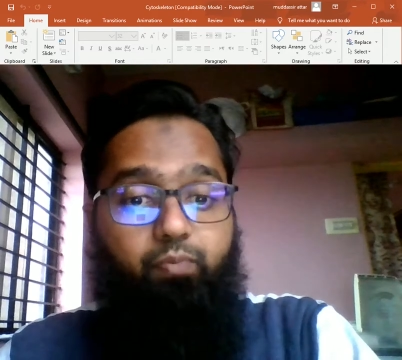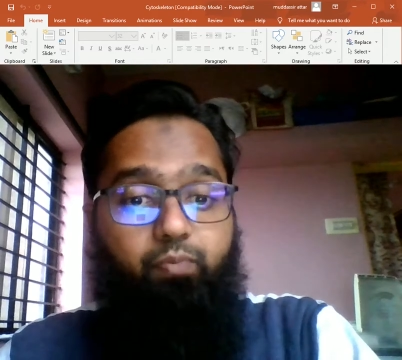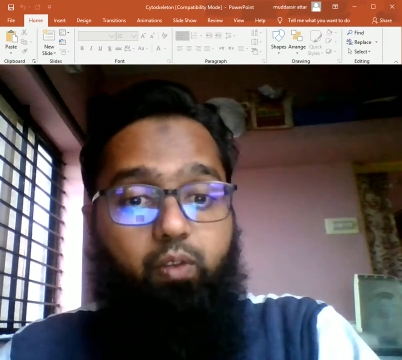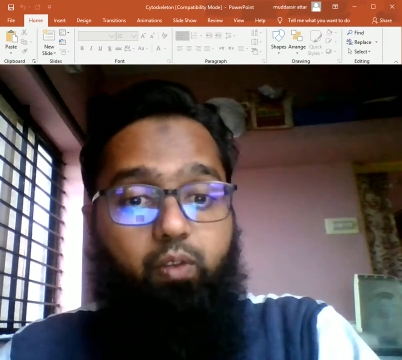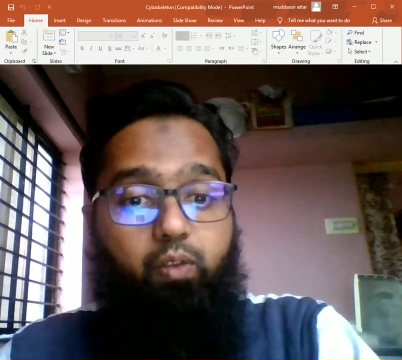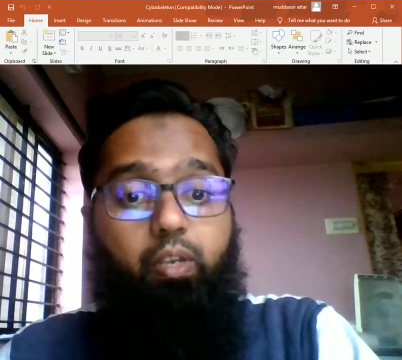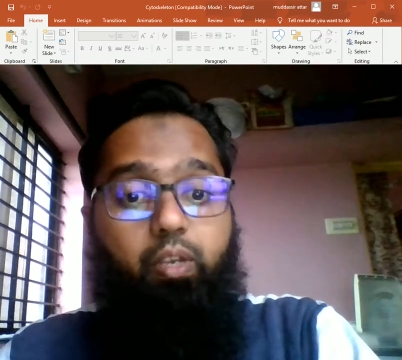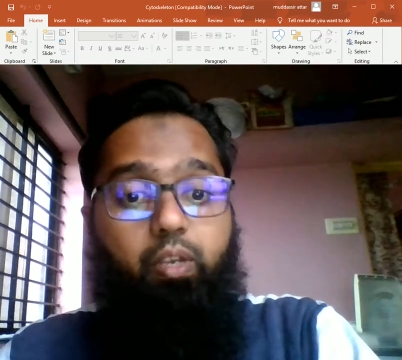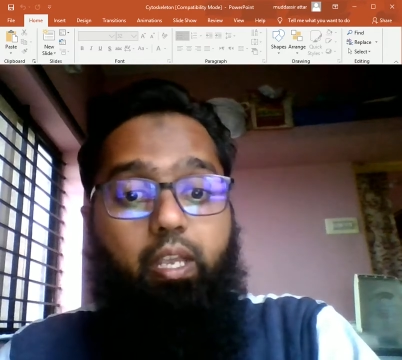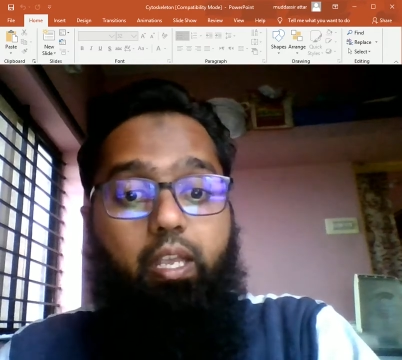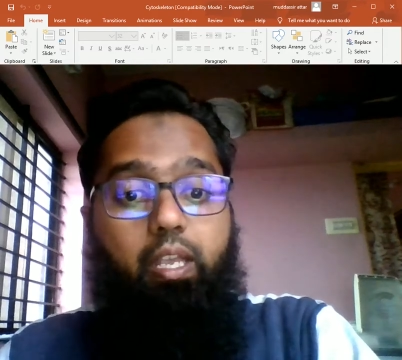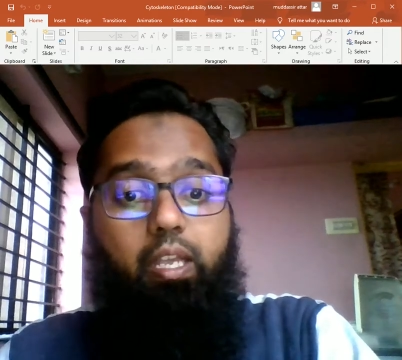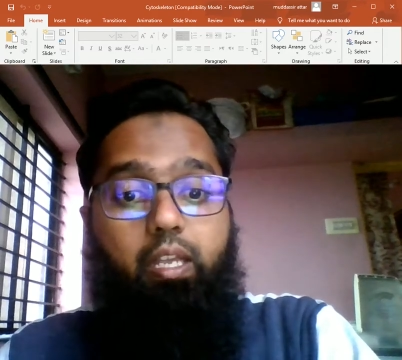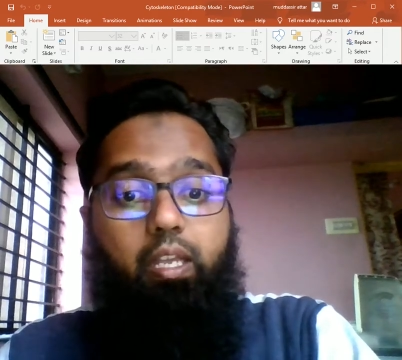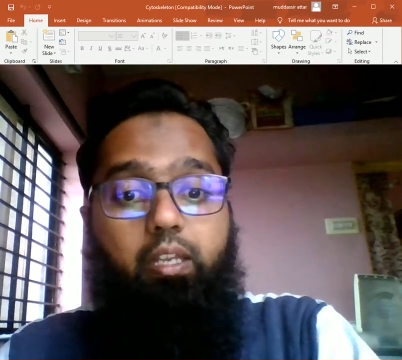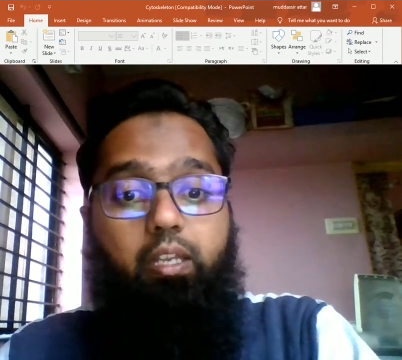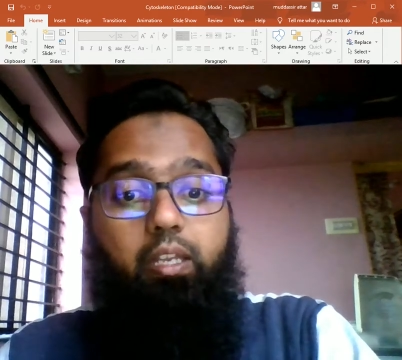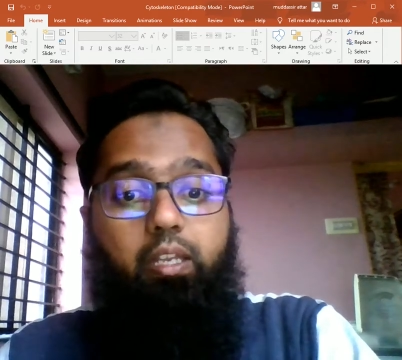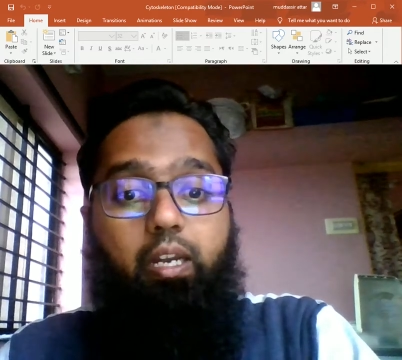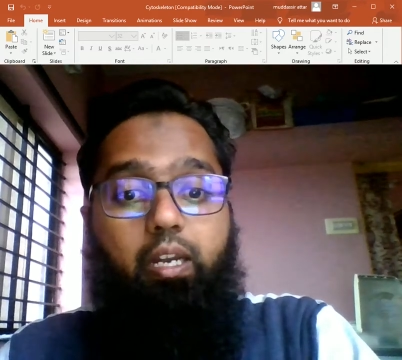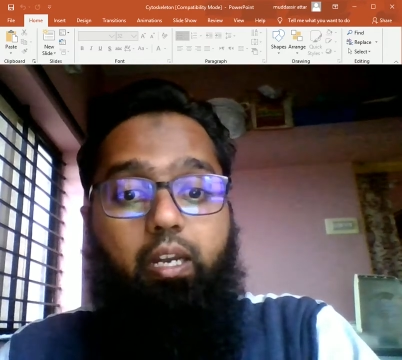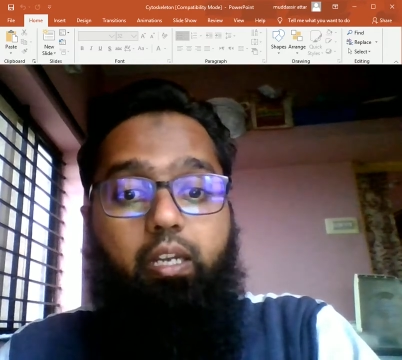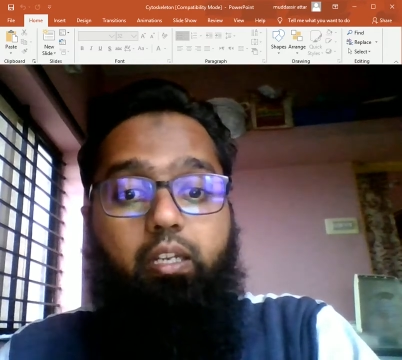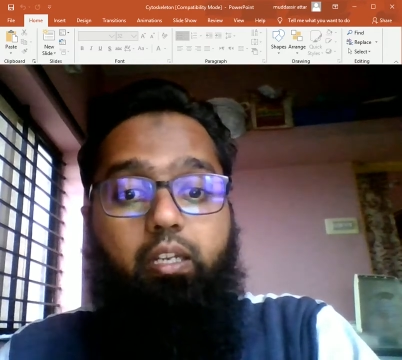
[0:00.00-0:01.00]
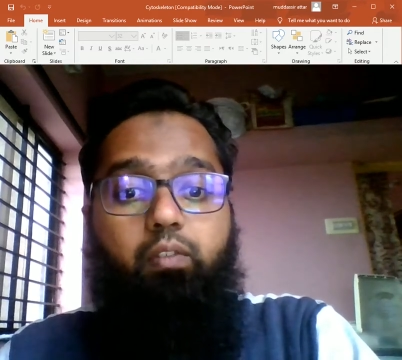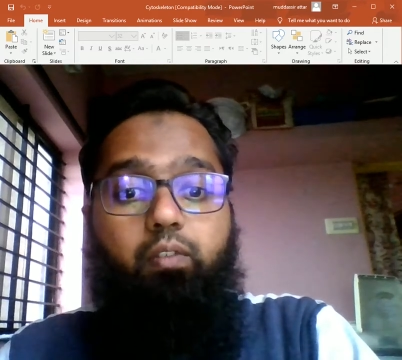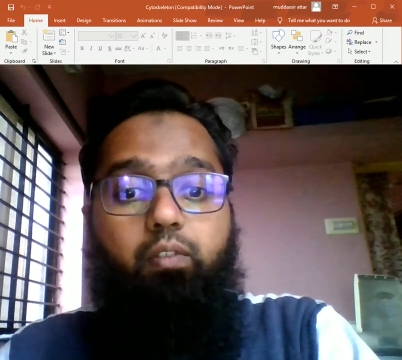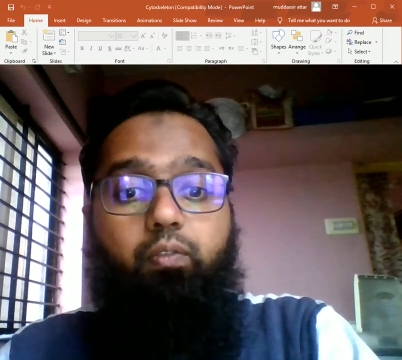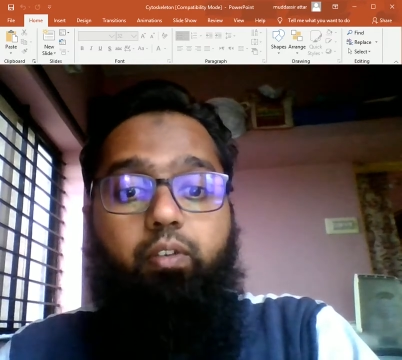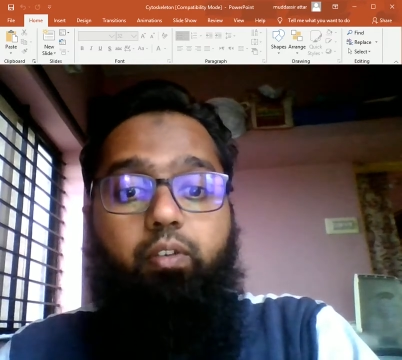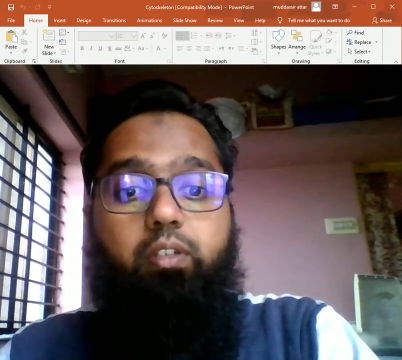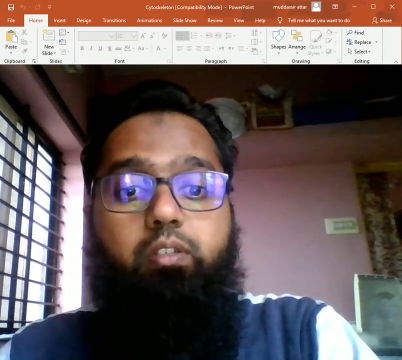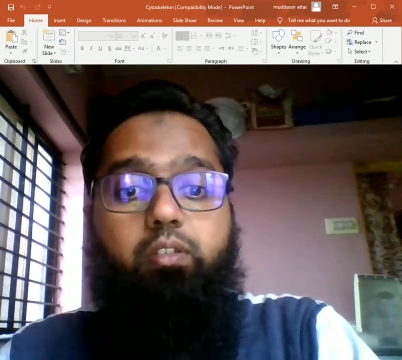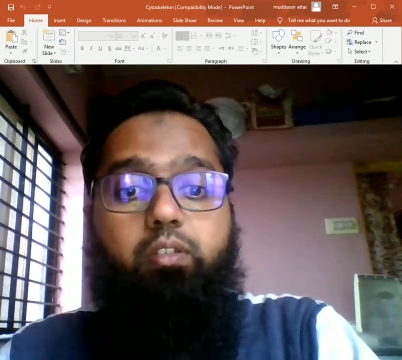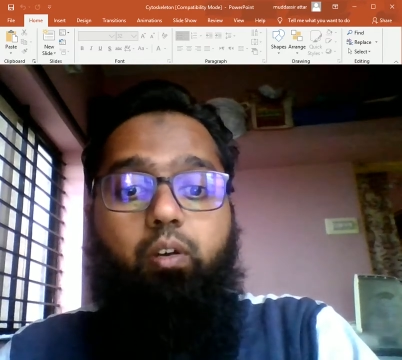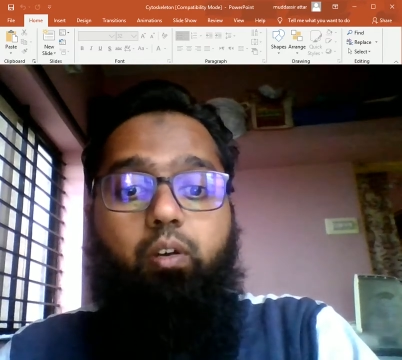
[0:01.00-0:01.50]
Okay, and in
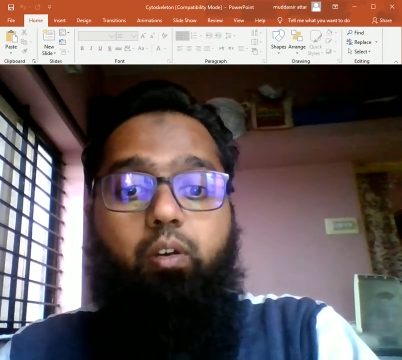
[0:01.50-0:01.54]
which